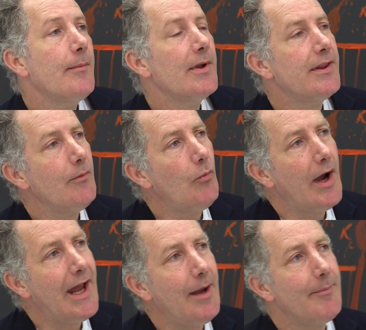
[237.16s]
But then
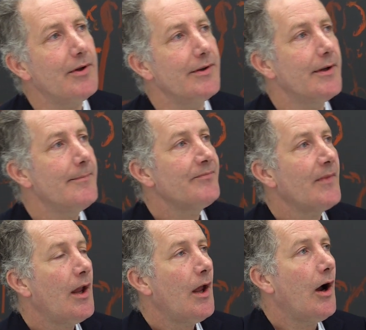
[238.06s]
what happened?
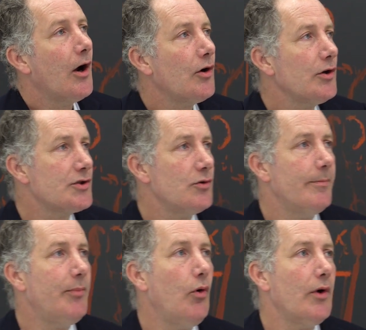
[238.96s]
I got to a
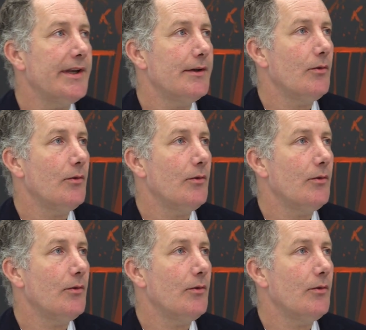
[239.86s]
point